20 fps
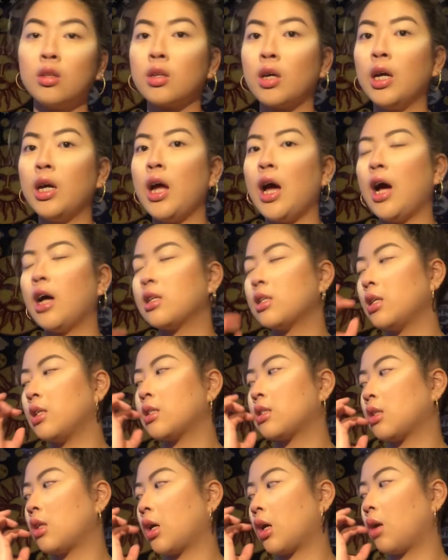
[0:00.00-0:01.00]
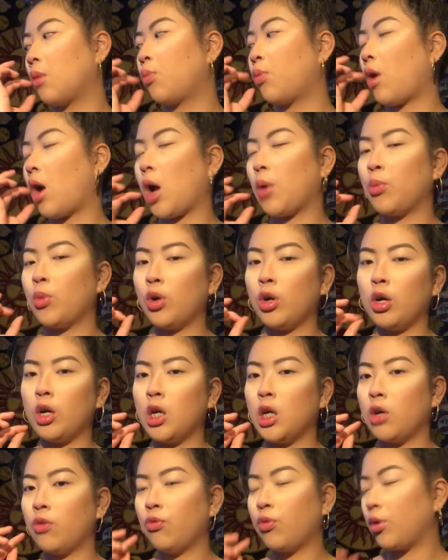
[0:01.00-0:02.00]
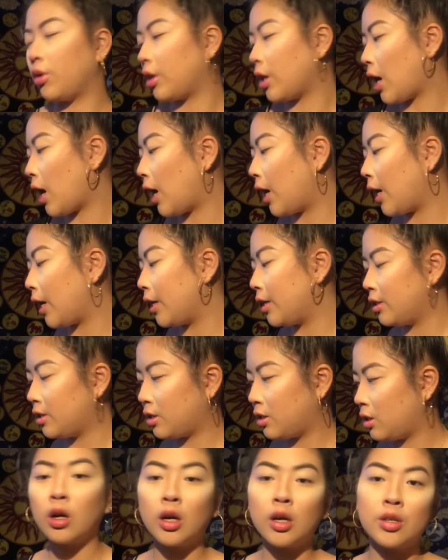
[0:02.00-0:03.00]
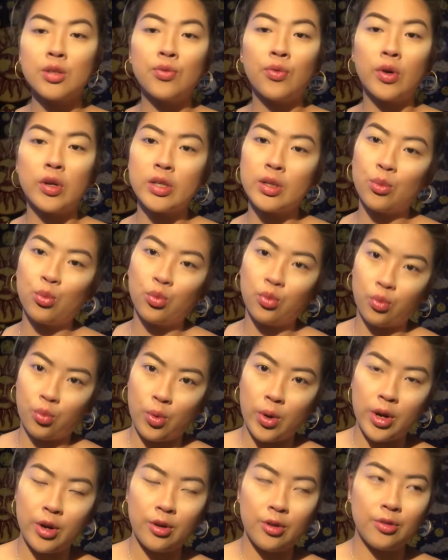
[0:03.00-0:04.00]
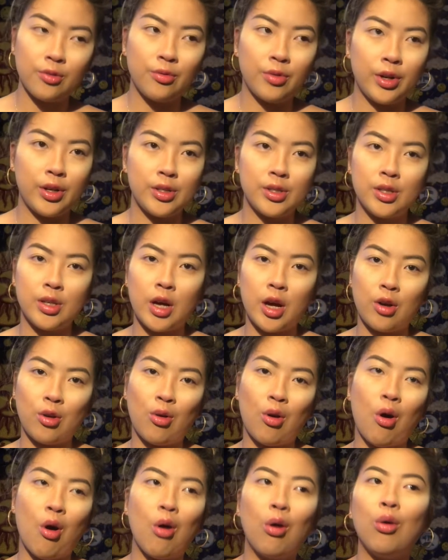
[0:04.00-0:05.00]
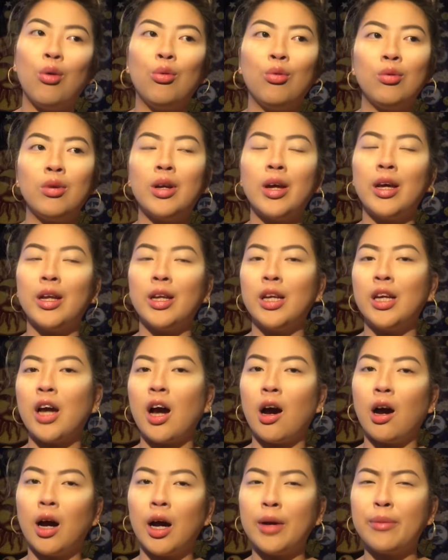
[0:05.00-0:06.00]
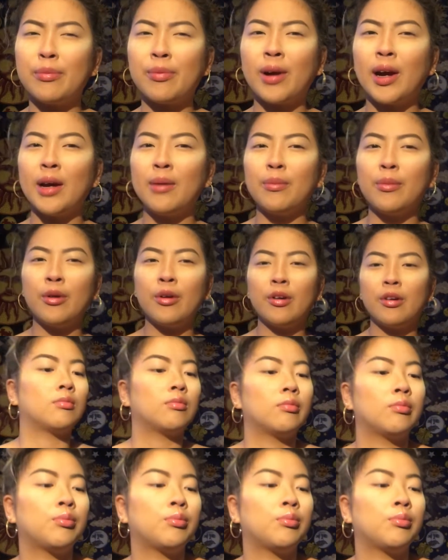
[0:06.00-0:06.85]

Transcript: Acts as like a primer for the eyes, because for some weird reason I don't own any eye primer.